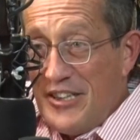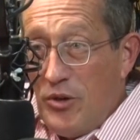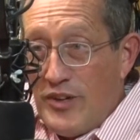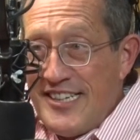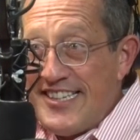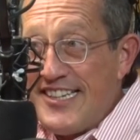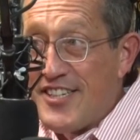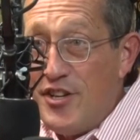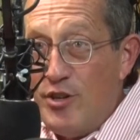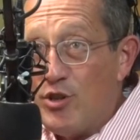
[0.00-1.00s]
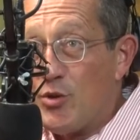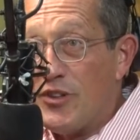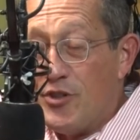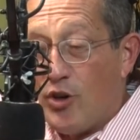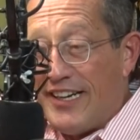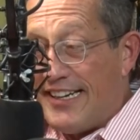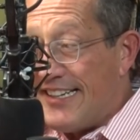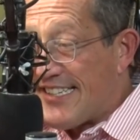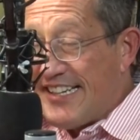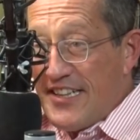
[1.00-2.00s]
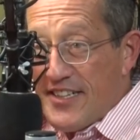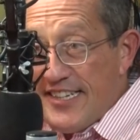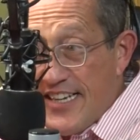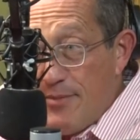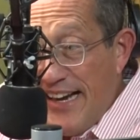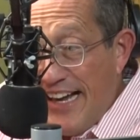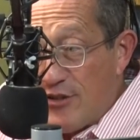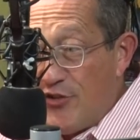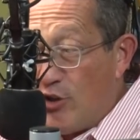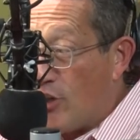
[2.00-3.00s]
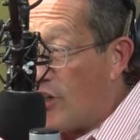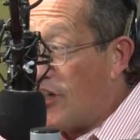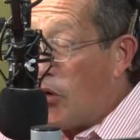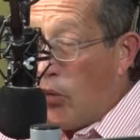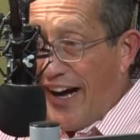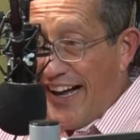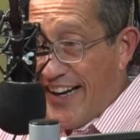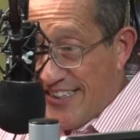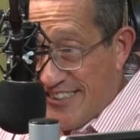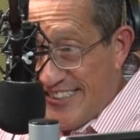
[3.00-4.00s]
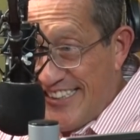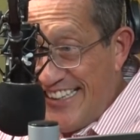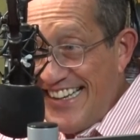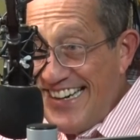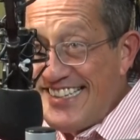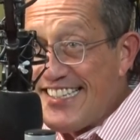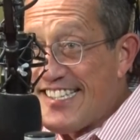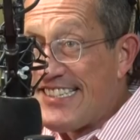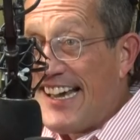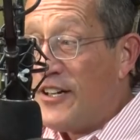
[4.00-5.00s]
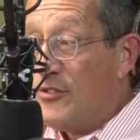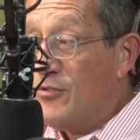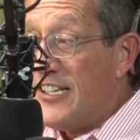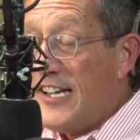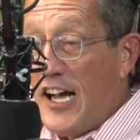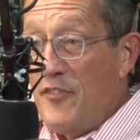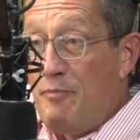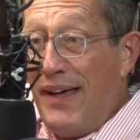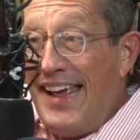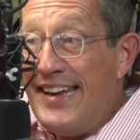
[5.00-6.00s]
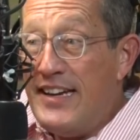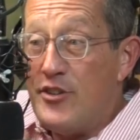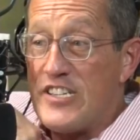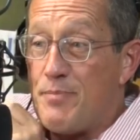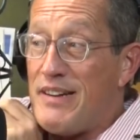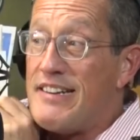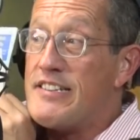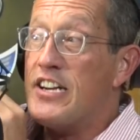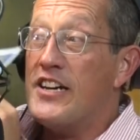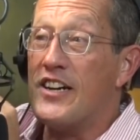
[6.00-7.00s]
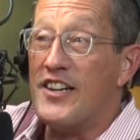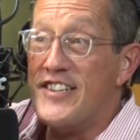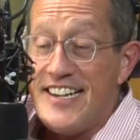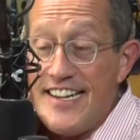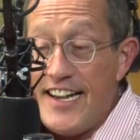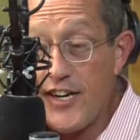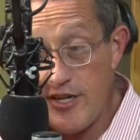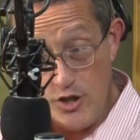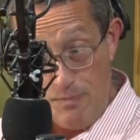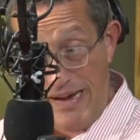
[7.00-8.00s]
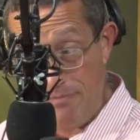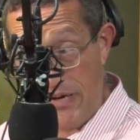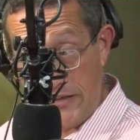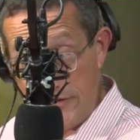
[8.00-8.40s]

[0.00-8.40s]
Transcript: What is this unusual noise that is coming out of your wireless? It is the sound of pages being turned in a newspaper.